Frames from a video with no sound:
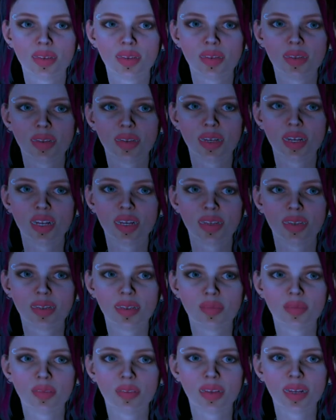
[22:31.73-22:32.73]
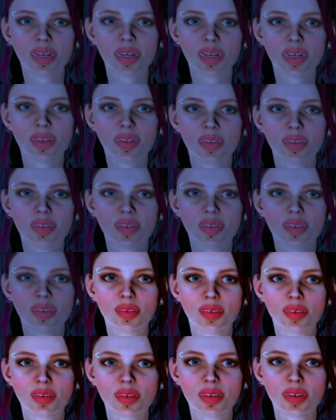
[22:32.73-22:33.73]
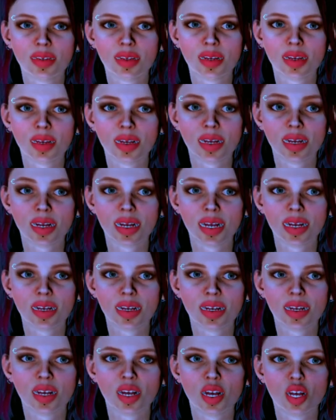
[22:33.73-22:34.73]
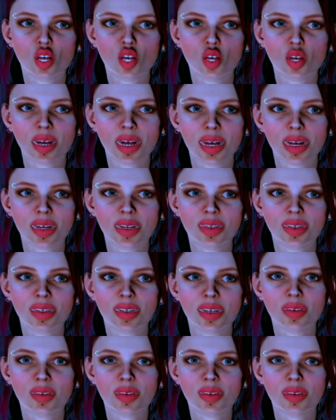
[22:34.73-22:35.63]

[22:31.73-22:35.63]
adjust the brightness, and the contrast.